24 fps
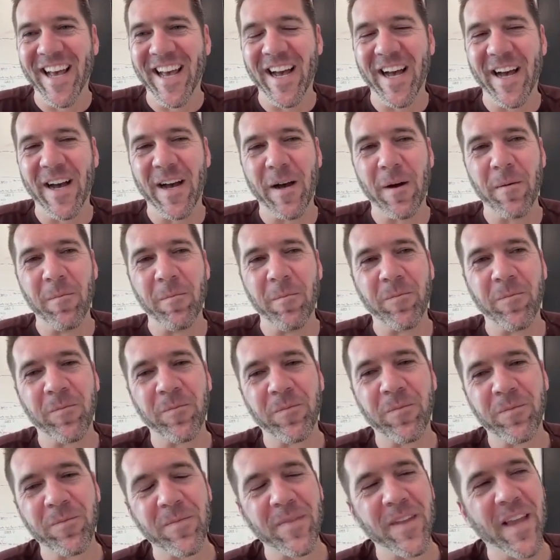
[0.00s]
And
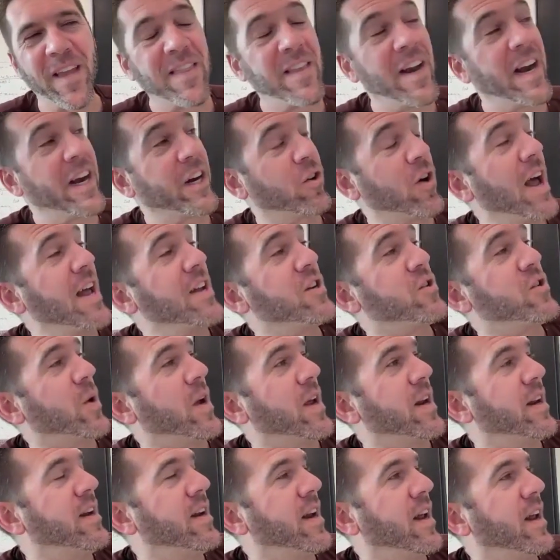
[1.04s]
then I
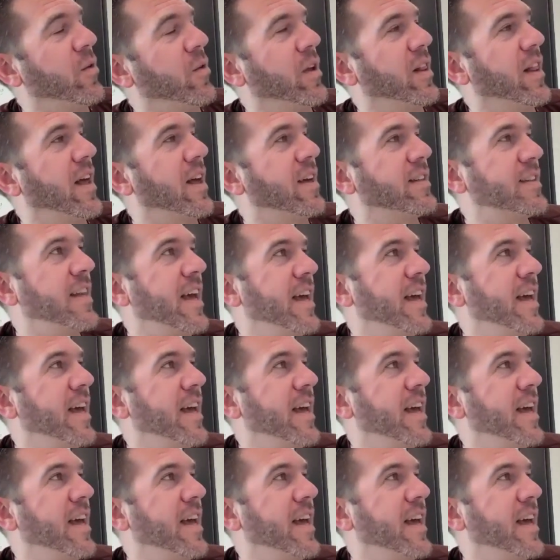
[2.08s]
graduated and I realized